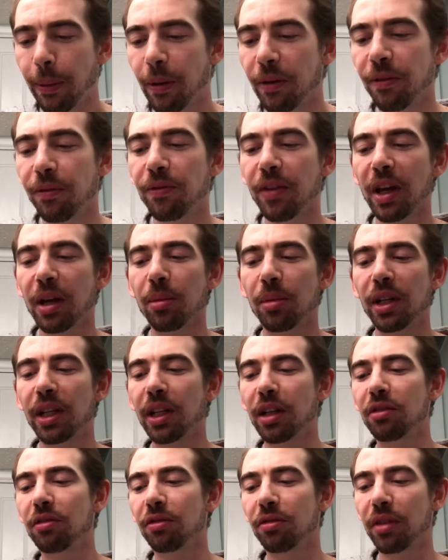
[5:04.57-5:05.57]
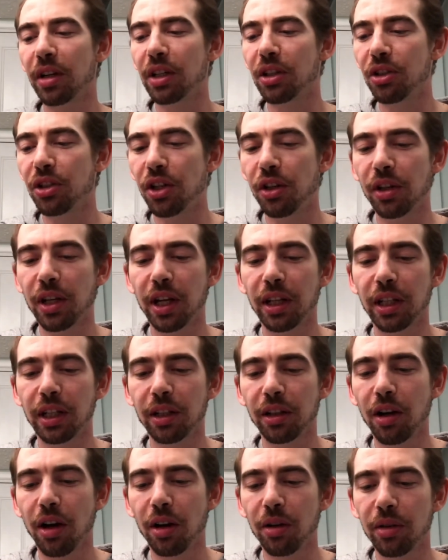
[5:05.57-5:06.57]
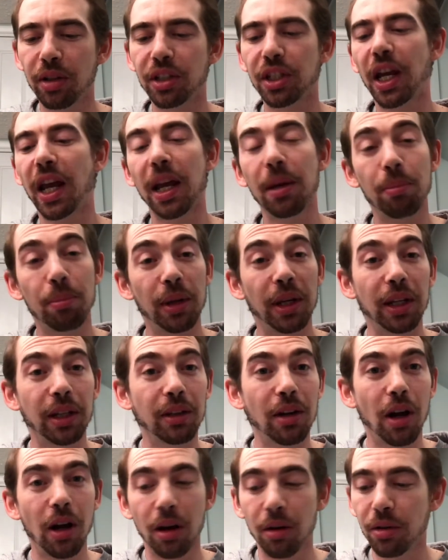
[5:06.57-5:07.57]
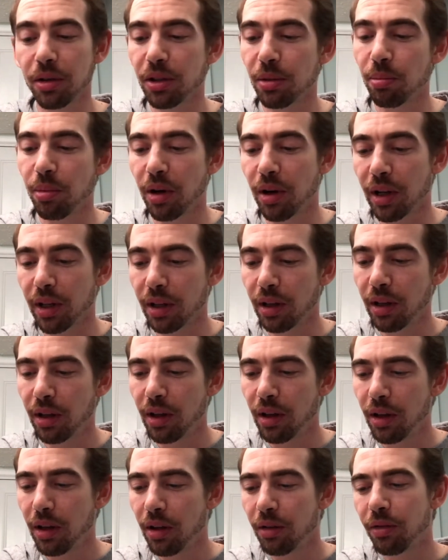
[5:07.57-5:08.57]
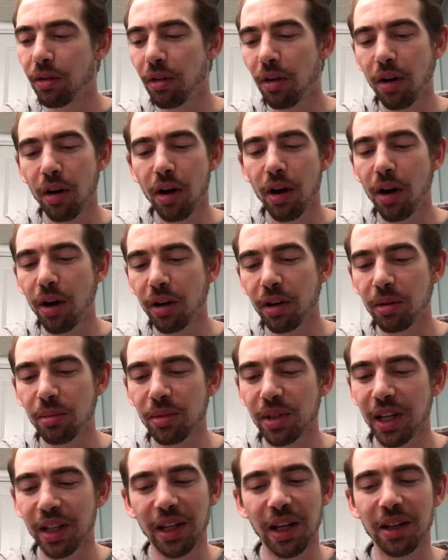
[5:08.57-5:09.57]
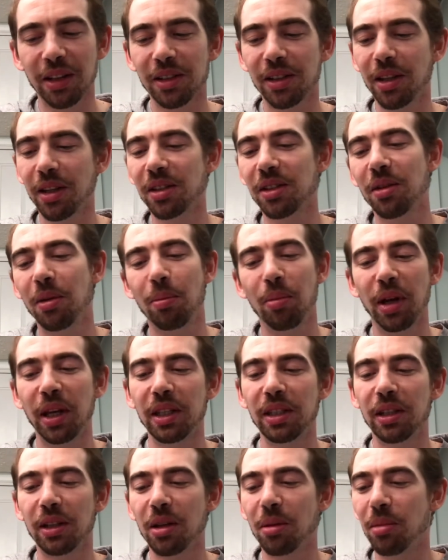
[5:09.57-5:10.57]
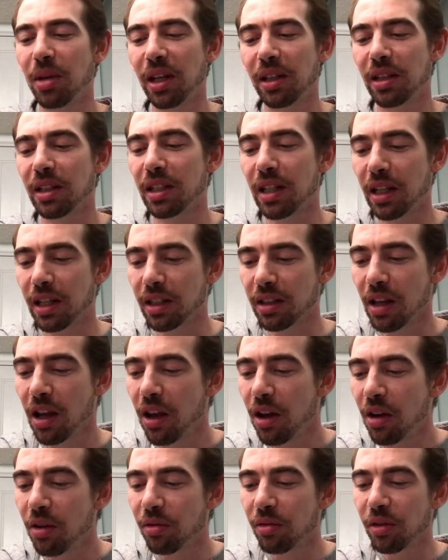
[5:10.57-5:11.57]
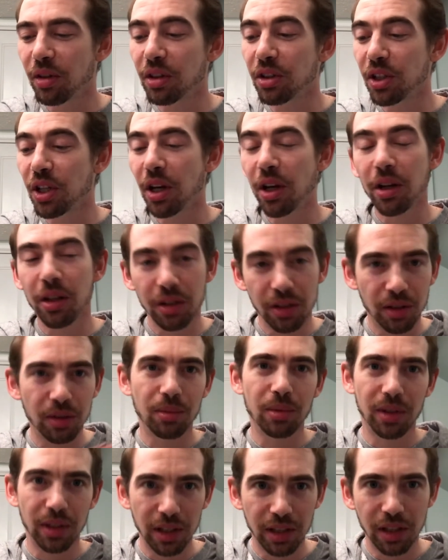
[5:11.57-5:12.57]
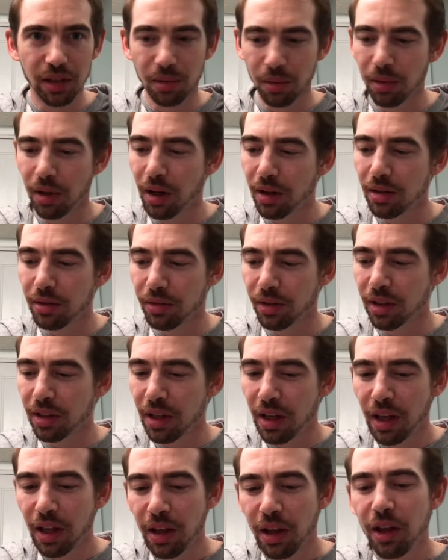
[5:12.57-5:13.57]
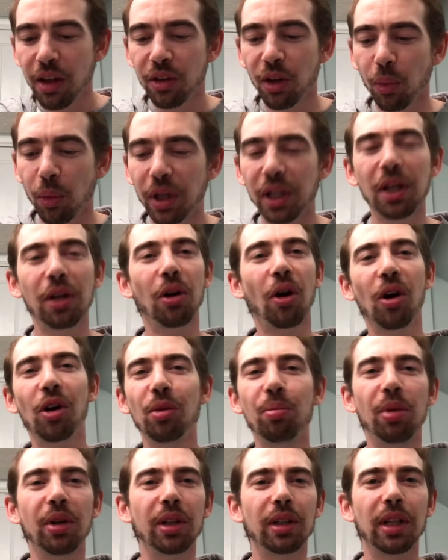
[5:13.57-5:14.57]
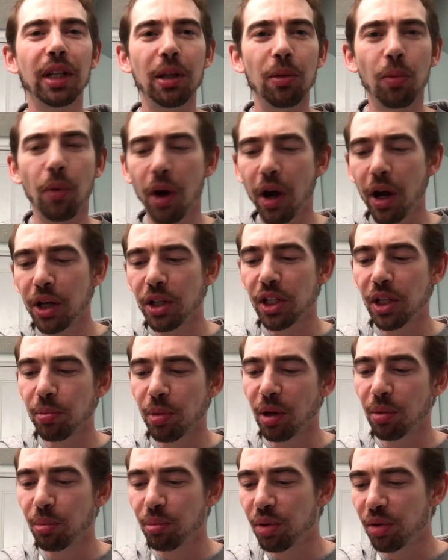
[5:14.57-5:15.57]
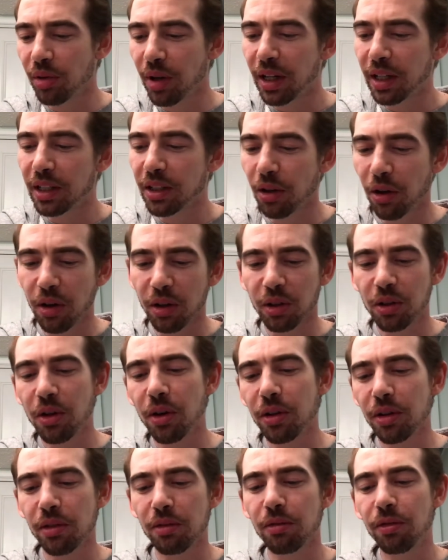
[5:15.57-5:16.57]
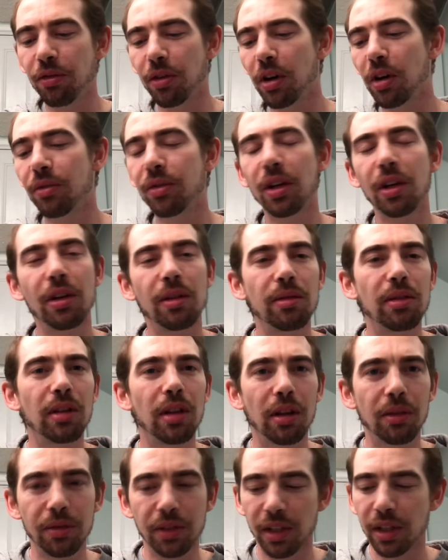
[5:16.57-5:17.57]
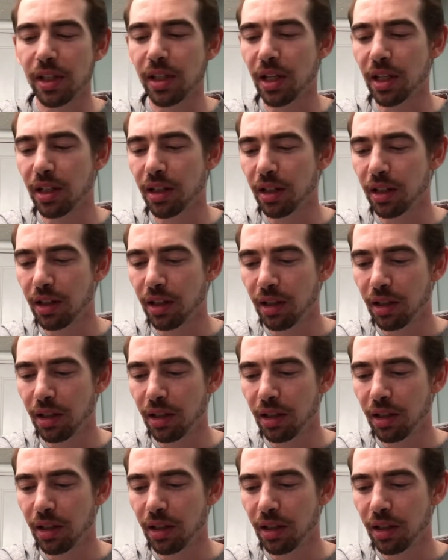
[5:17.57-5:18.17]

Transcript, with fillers: with family and friends you can encourage and be encouraged by, for our homes and access to basic amenities, for a church, when this is all over, that we can openly worship and praise our God and Father who loves us in.